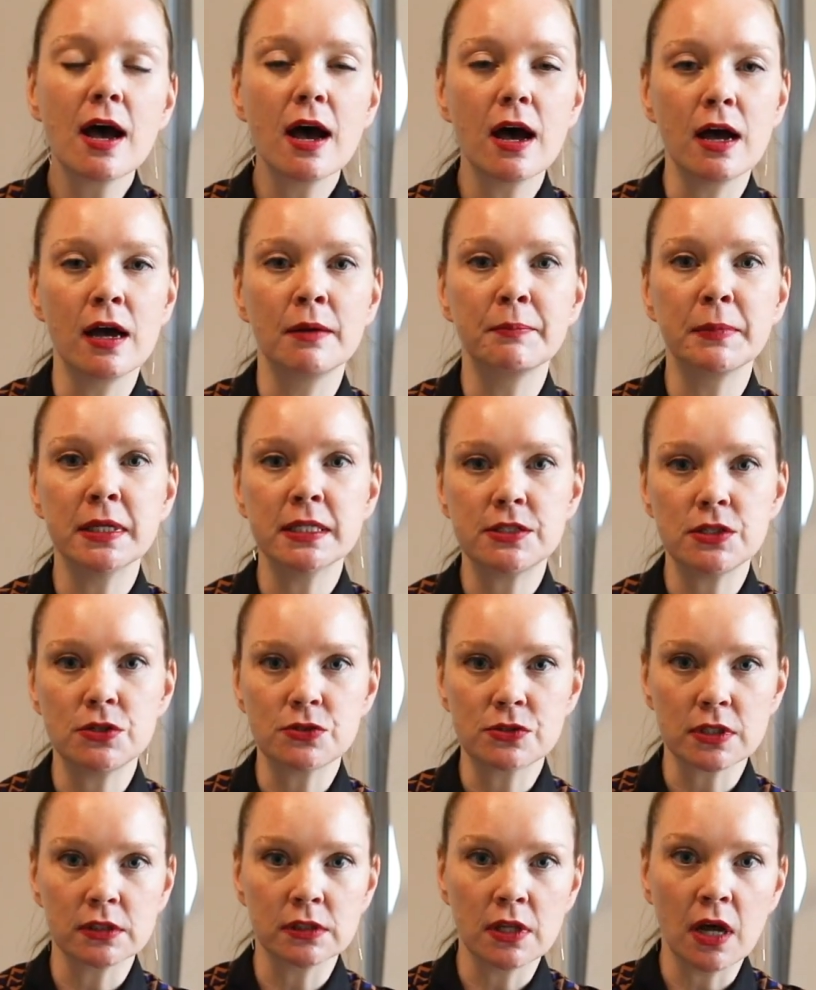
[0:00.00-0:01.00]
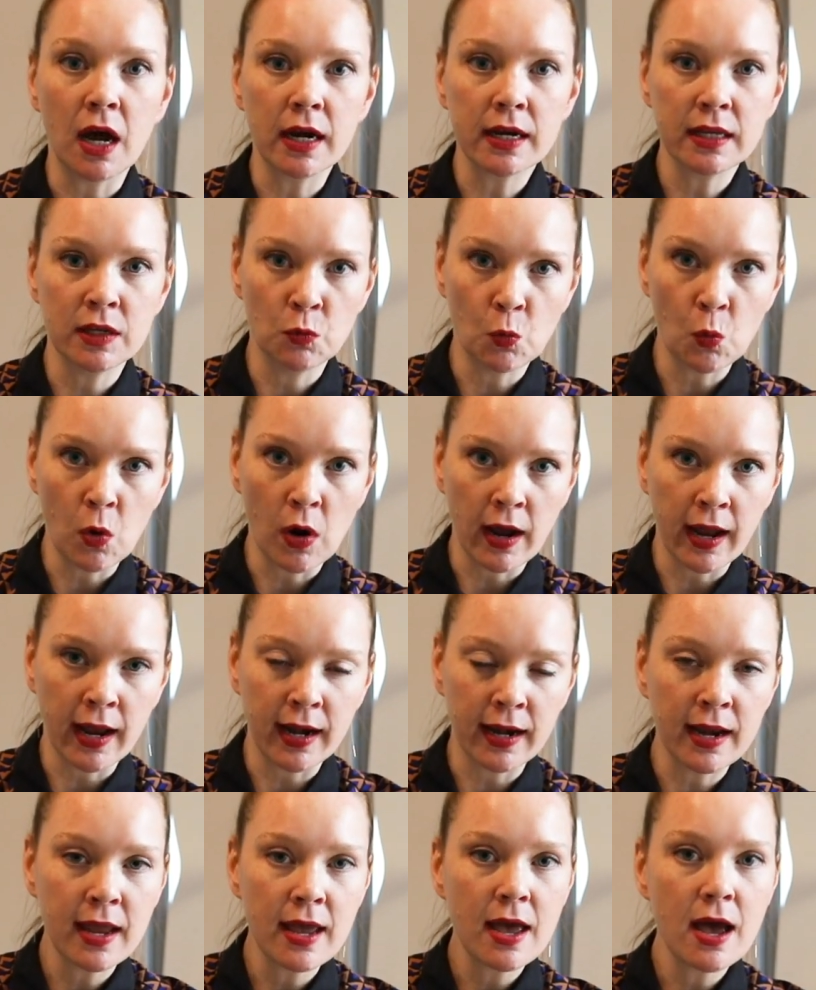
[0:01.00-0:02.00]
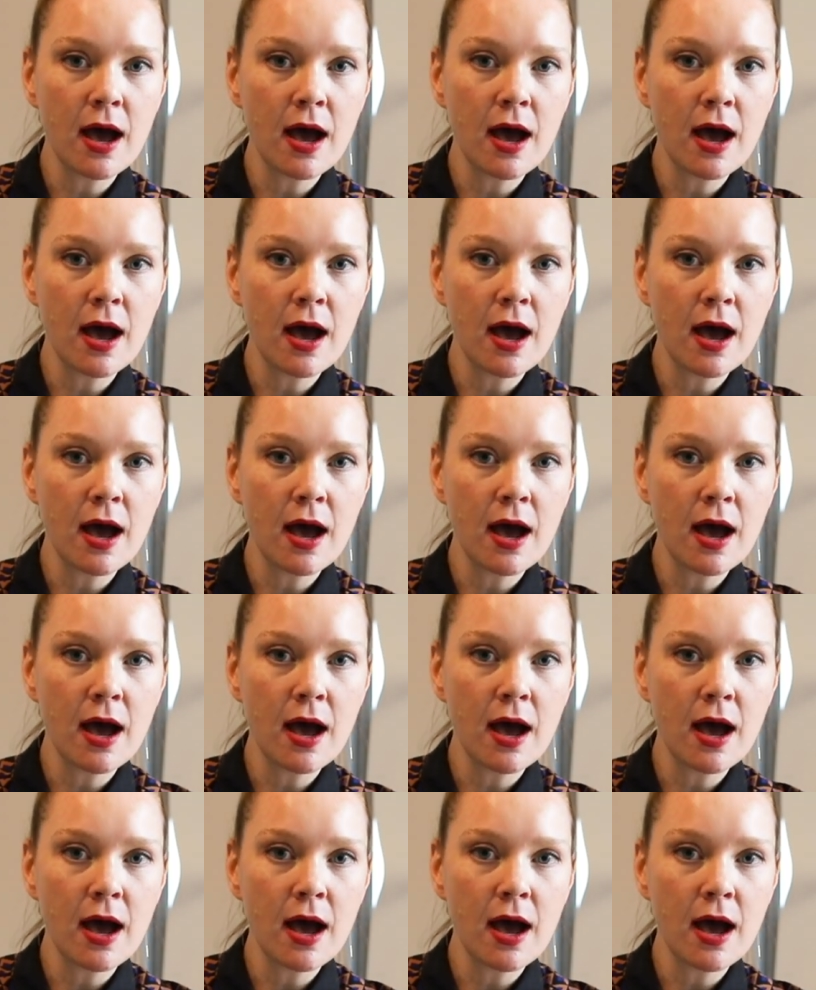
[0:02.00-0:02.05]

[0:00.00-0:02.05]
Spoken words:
It's used a lot in wine.